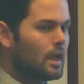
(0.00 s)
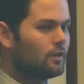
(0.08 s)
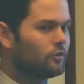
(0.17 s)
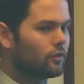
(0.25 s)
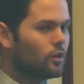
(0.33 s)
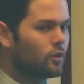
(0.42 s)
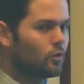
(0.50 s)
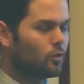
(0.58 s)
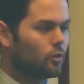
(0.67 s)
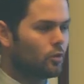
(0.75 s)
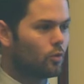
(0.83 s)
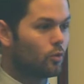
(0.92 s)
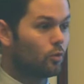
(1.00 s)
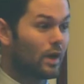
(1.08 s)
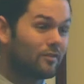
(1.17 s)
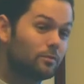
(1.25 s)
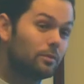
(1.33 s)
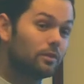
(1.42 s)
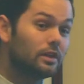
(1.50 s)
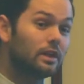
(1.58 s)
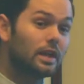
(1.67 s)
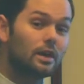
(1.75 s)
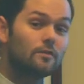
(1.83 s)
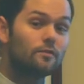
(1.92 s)
And so we have to be really
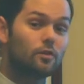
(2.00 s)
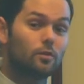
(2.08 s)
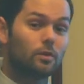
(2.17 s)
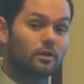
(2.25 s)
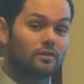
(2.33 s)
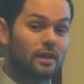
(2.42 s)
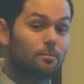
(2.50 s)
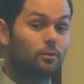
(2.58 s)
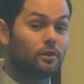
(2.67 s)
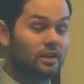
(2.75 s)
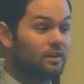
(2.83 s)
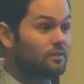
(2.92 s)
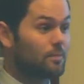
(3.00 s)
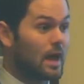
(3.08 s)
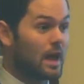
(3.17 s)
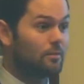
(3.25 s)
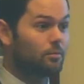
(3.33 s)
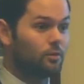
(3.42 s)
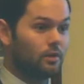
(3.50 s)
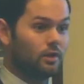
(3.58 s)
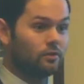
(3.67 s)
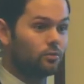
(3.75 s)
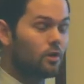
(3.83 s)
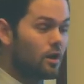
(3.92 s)
careful when we say bullying is bad, bullying
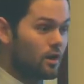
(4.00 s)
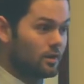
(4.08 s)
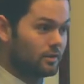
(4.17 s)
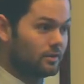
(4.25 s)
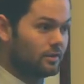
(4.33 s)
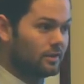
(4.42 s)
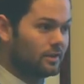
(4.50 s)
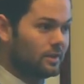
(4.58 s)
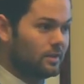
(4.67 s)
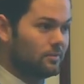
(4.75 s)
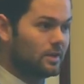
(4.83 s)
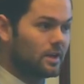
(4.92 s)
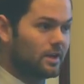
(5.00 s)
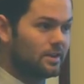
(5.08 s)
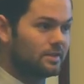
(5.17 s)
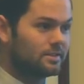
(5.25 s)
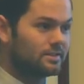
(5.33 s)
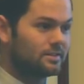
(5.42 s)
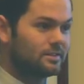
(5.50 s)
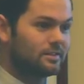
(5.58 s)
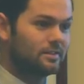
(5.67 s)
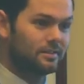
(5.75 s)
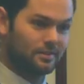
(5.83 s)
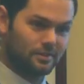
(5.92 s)
is wrong, because
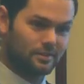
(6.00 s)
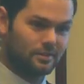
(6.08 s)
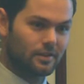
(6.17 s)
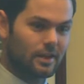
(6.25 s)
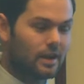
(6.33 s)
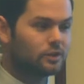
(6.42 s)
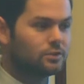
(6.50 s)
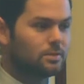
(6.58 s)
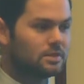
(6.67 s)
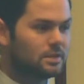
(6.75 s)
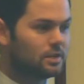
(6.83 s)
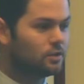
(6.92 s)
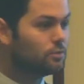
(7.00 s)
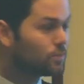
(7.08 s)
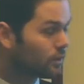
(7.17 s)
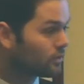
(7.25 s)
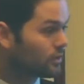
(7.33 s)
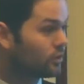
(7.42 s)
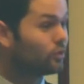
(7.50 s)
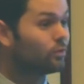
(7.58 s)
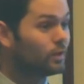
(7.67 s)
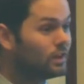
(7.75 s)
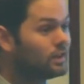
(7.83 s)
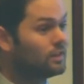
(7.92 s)
an LGBTQ person who
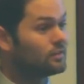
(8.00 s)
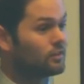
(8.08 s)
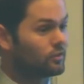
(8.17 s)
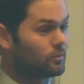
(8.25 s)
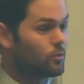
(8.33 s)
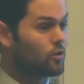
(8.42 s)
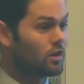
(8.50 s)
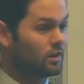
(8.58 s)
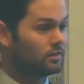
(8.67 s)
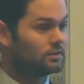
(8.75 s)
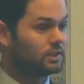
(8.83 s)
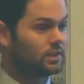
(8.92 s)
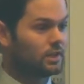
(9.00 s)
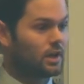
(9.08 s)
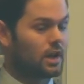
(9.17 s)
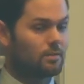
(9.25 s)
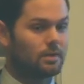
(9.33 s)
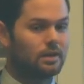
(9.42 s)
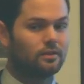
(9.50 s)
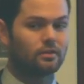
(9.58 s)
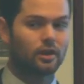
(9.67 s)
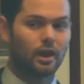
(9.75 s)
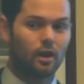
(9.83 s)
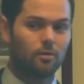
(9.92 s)
really needs our support and needs
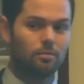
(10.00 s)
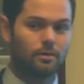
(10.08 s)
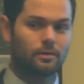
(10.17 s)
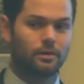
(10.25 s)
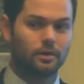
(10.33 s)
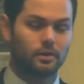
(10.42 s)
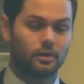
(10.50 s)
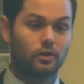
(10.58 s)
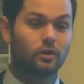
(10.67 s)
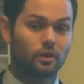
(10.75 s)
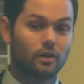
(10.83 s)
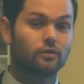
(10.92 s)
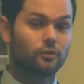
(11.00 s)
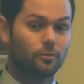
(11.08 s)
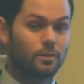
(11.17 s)
our help could also